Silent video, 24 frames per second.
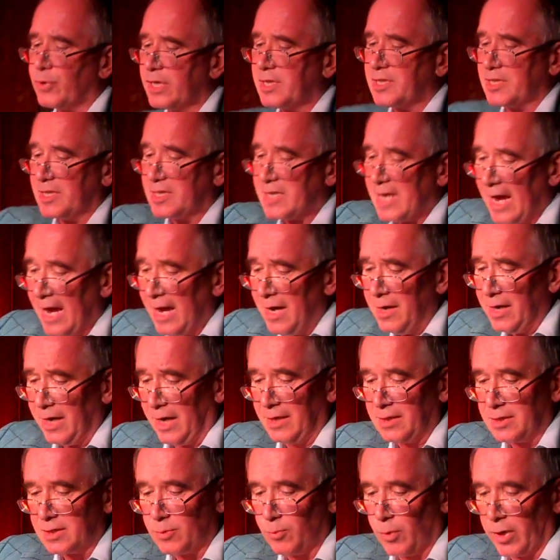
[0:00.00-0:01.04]
pressed his hand
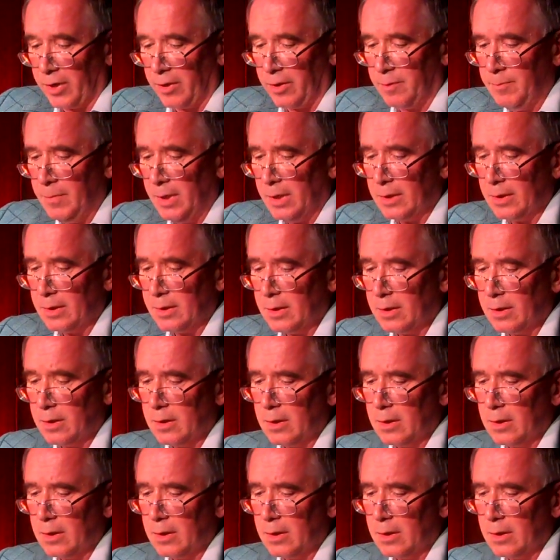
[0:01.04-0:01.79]
against one of them.